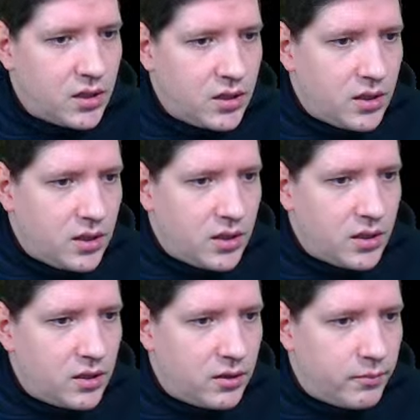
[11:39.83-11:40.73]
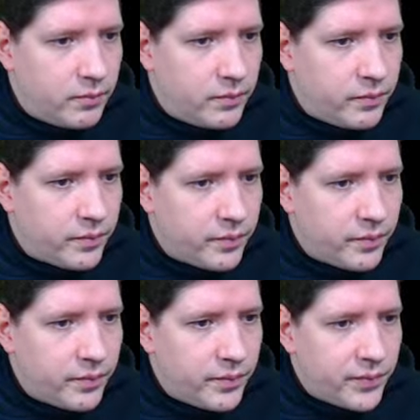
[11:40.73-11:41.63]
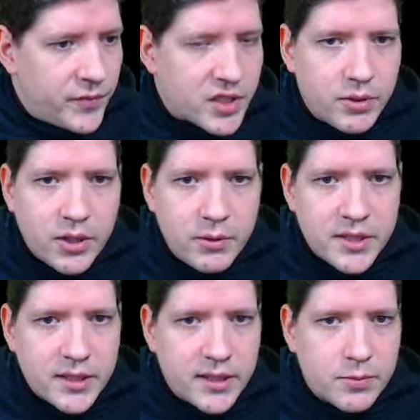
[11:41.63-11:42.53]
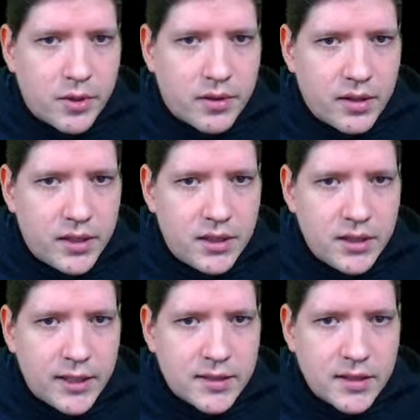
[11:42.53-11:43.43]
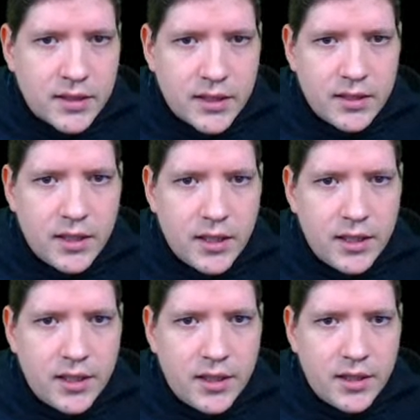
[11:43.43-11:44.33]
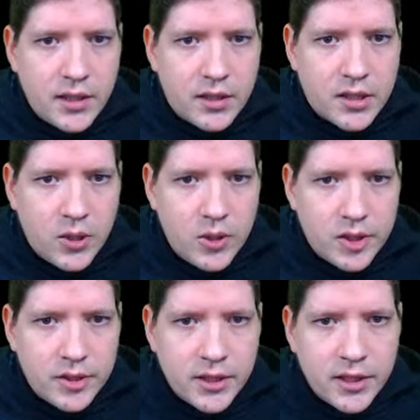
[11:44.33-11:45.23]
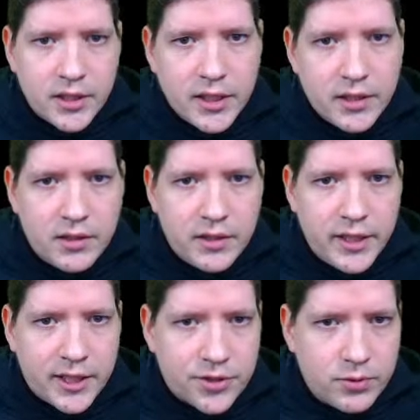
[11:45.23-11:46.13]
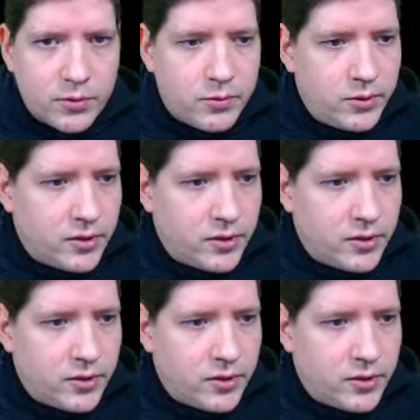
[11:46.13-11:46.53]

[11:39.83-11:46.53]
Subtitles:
So it always starts with an index and then a colon and then the actual rule.